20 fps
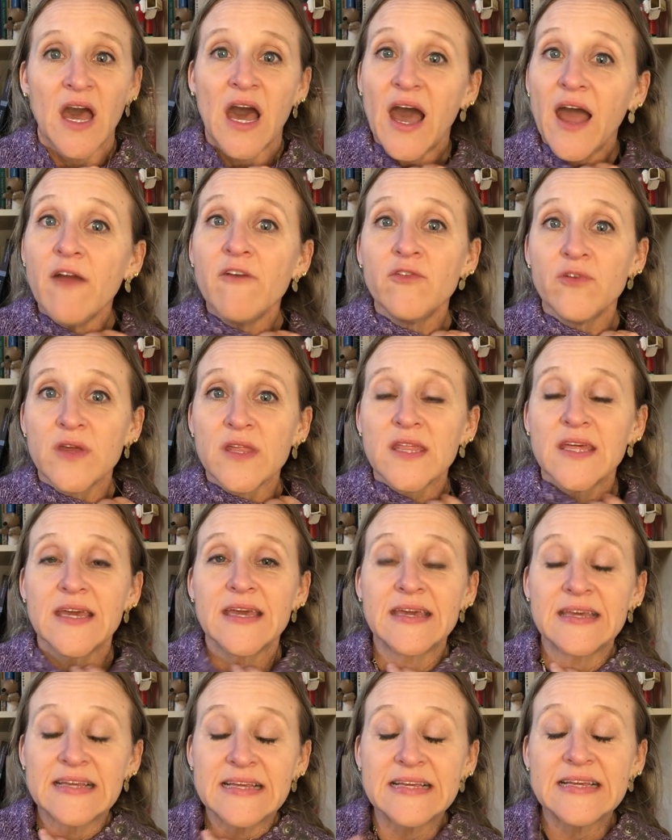I
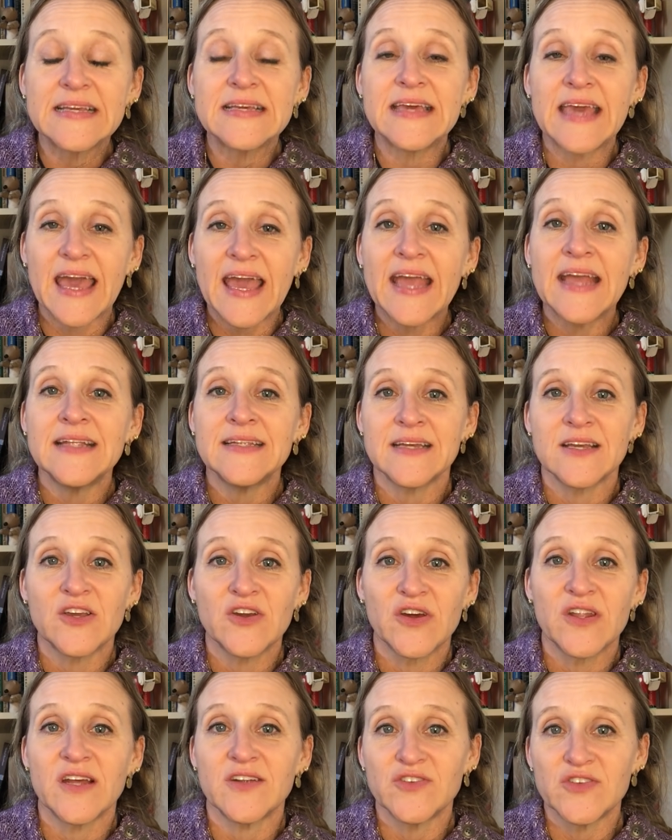really gained a
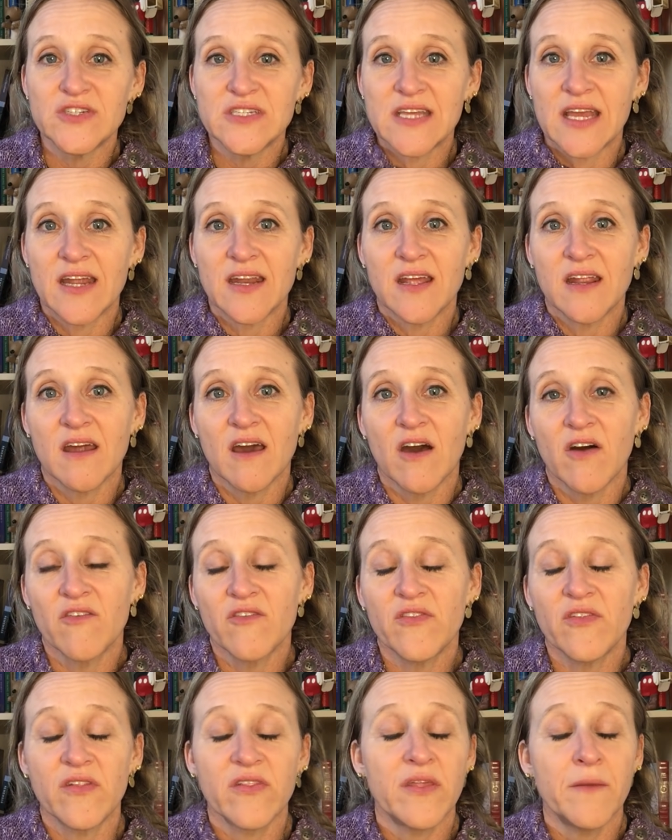good understanding
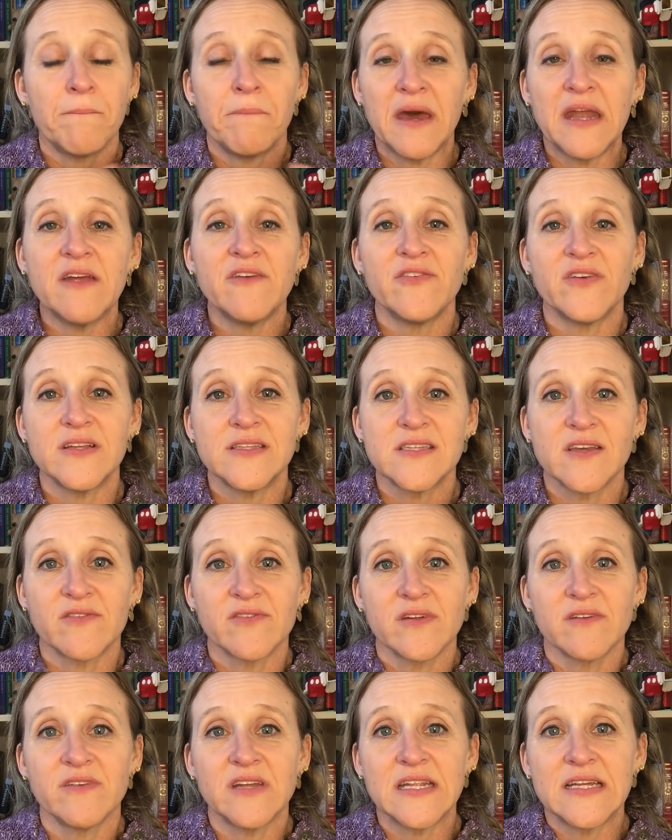of the benefits
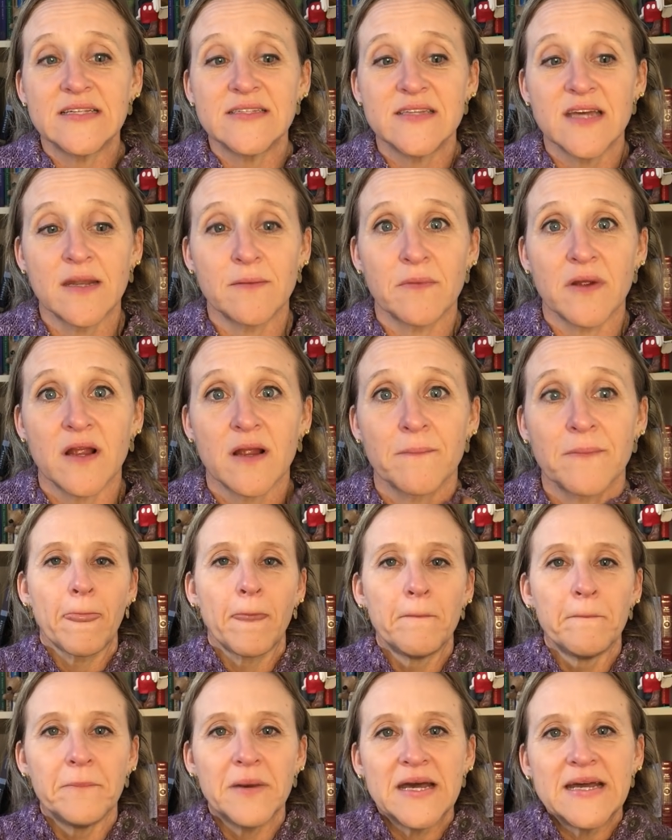of living in Denmark,
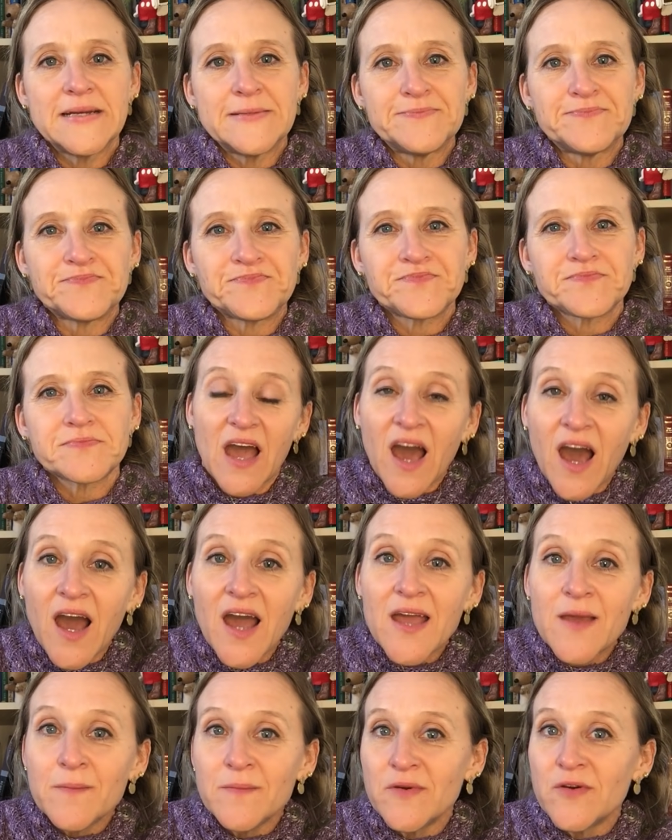but
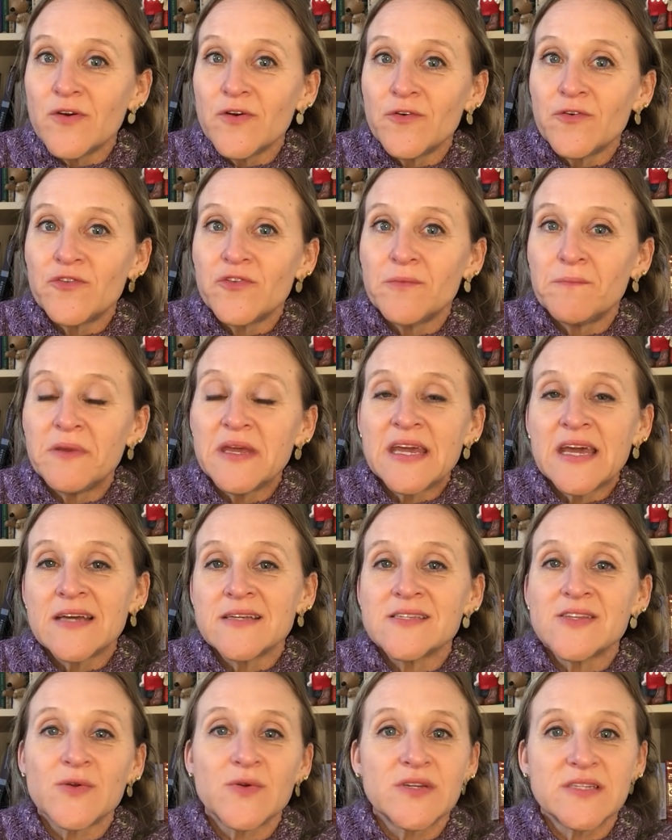I moved
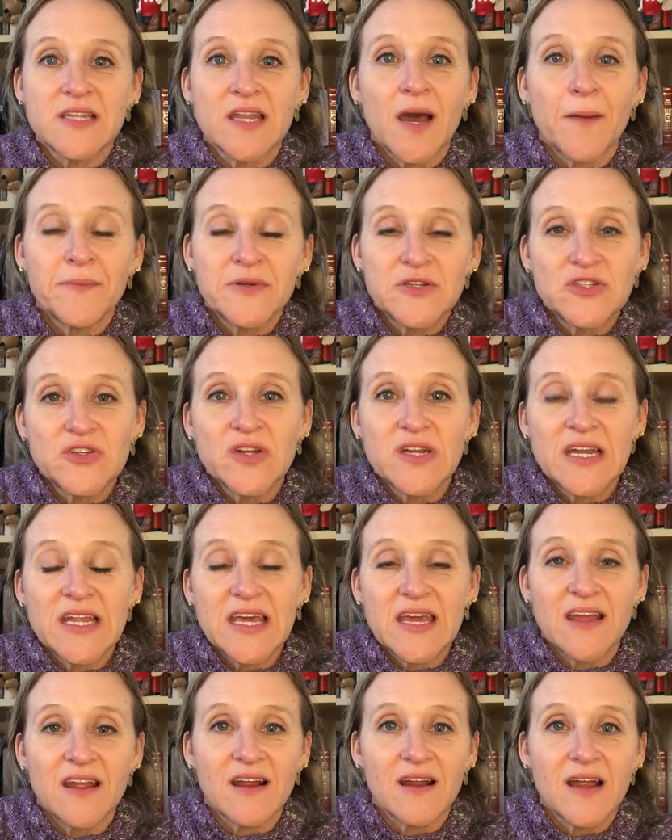because there was an
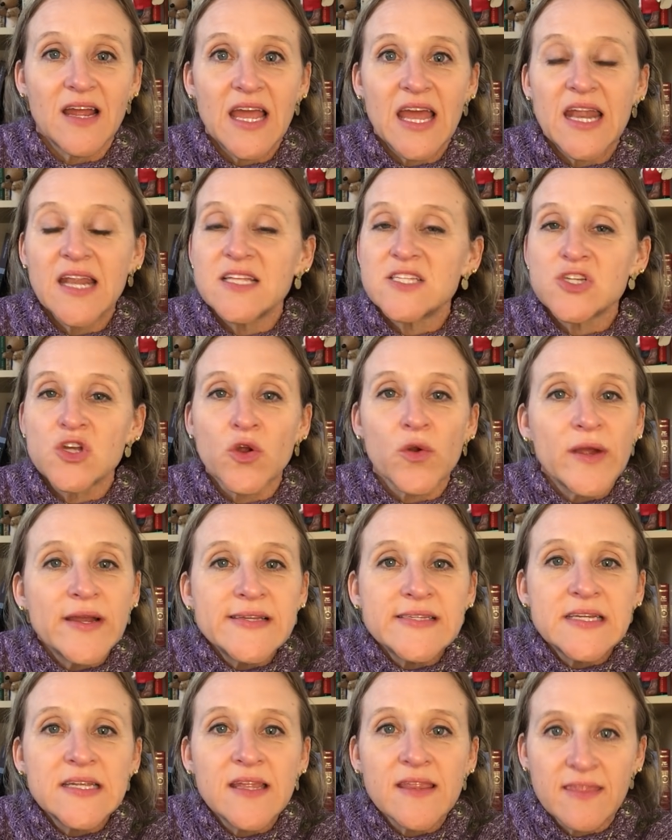opportunity here, and it's
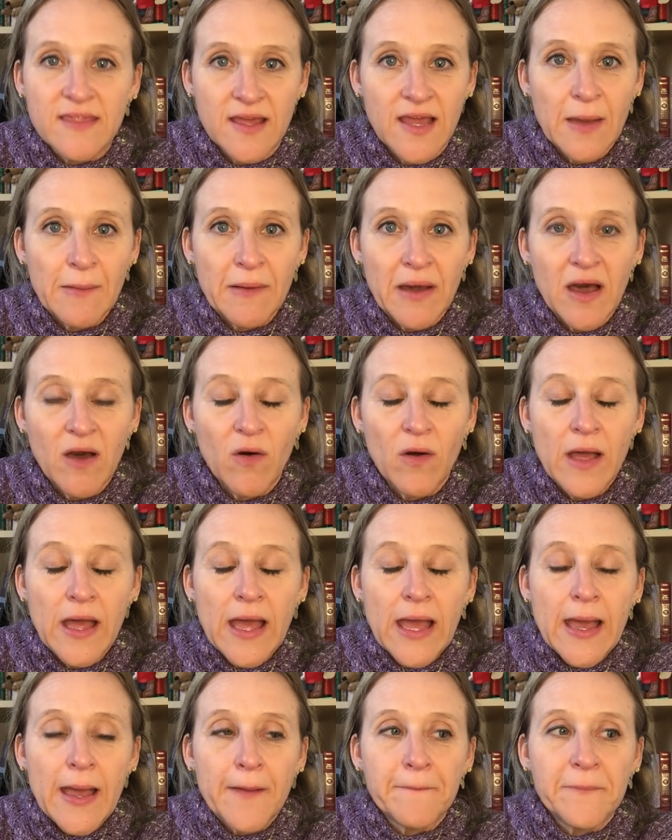crazy to think about
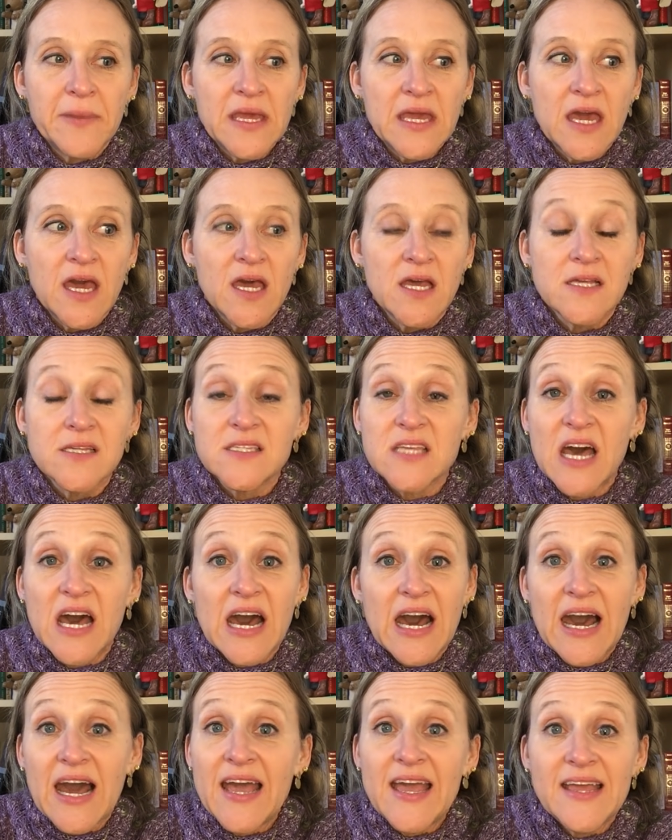because
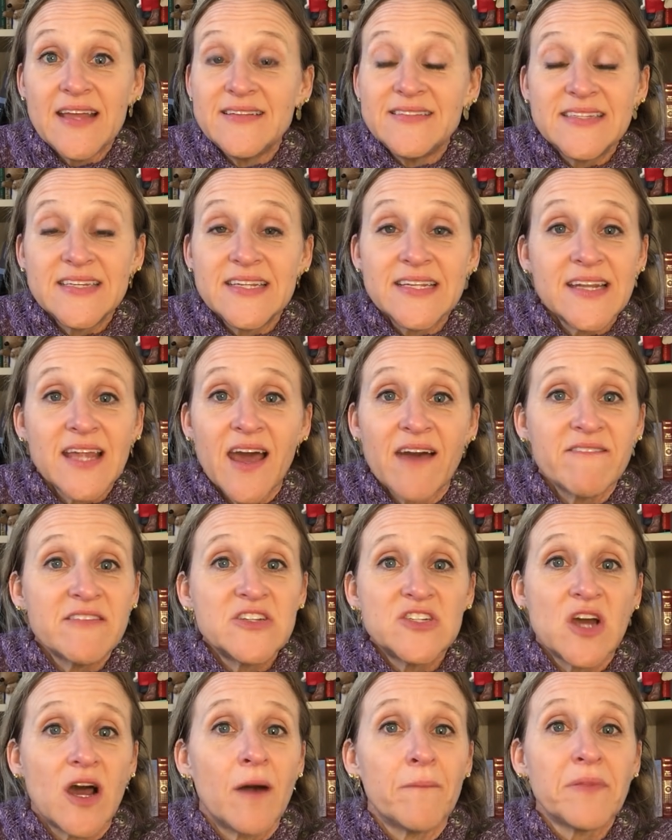I didn't have a
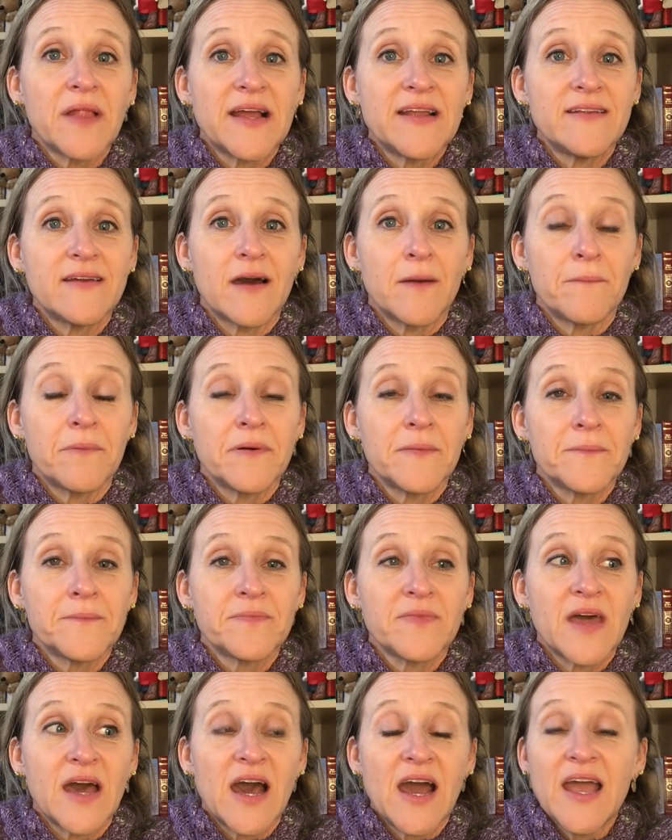job lined up.
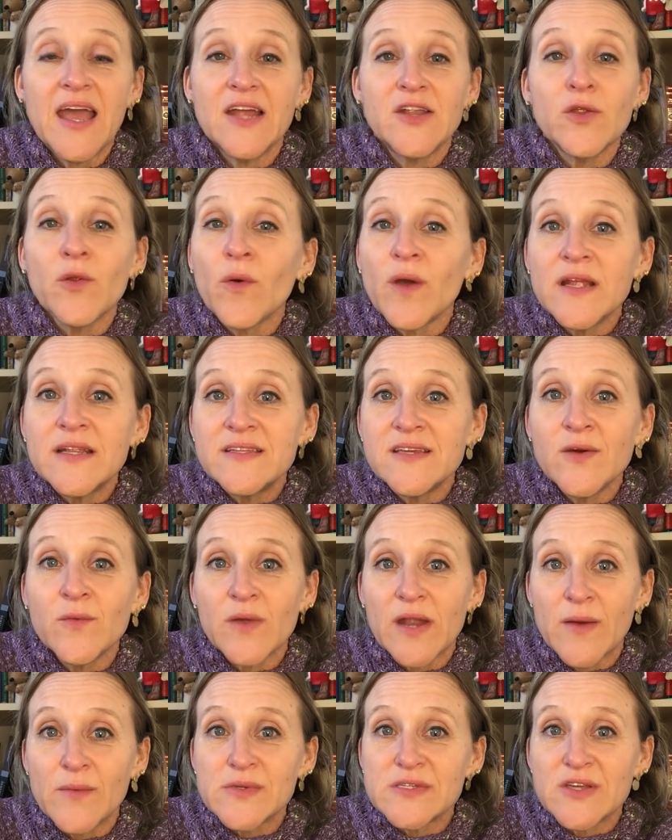I had no idea
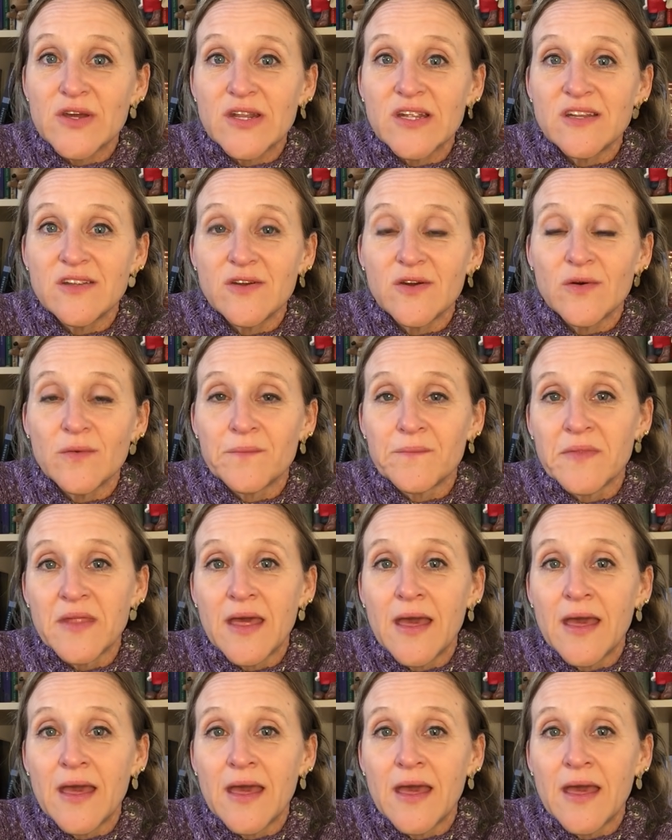what I was going to do.